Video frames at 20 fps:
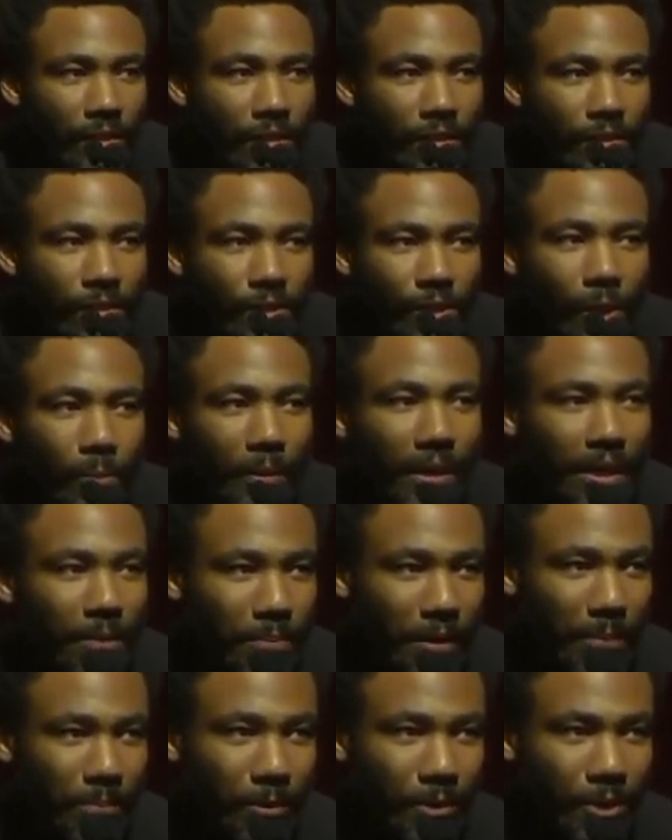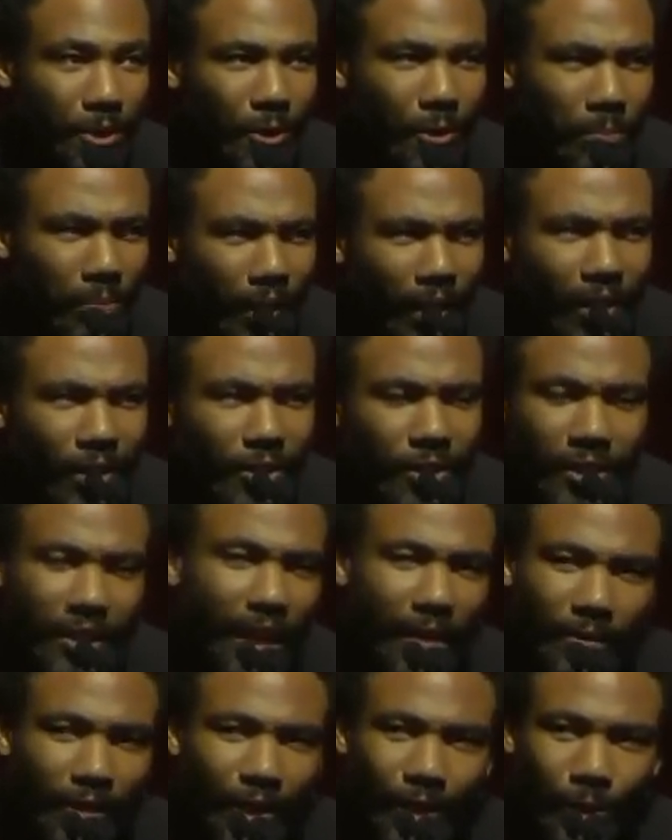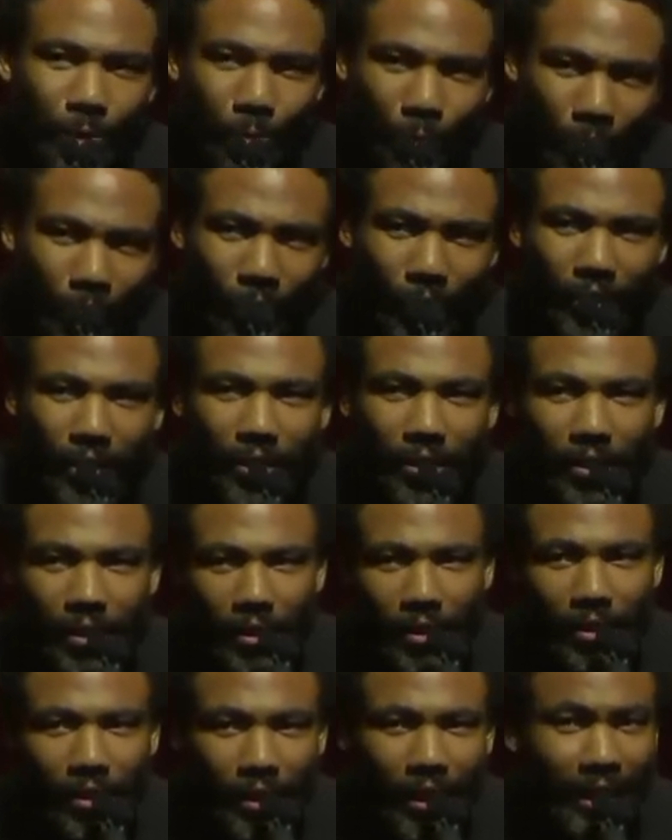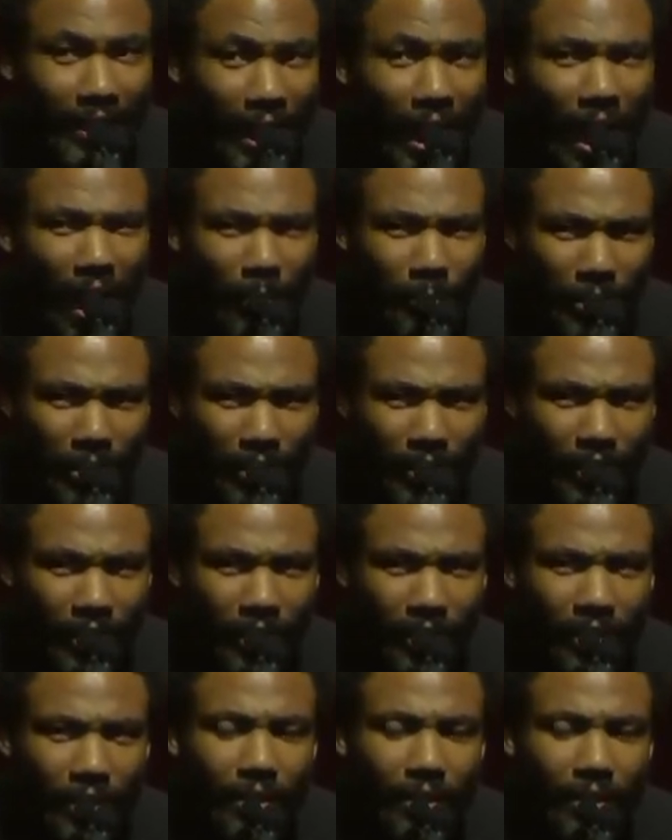so many people told Paul, You're never gonna work in comedy.